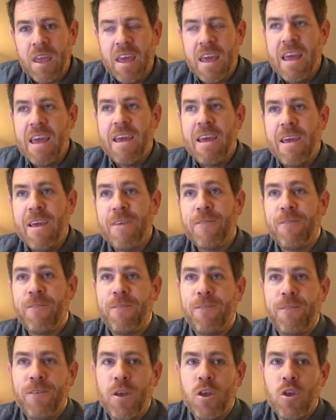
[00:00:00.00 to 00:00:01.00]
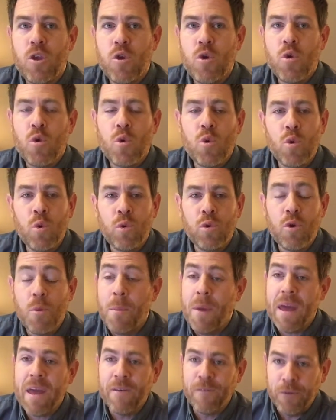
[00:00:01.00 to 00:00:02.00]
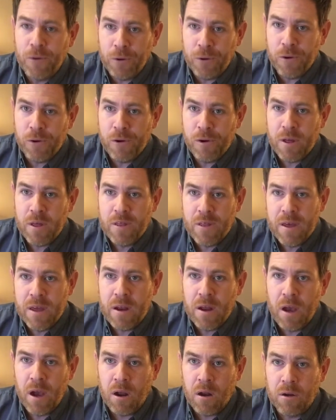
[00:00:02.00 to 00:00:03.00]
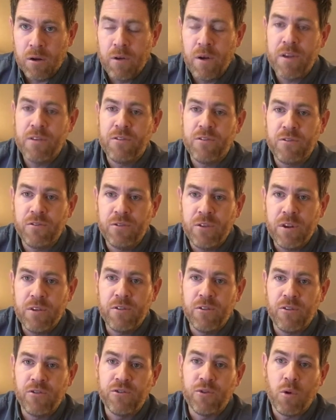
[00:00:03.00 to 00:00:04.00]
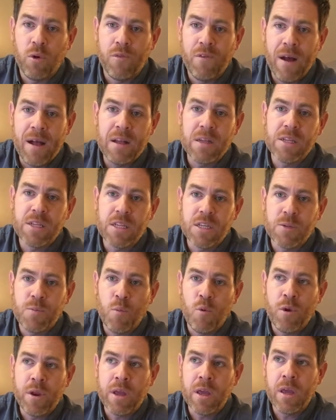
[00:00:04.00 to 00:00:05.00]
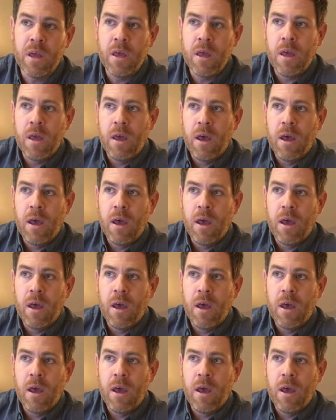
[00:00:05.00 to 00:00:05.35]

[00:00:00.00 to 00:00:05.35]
If you may have heard that our Grace City Church in Corvallis this morning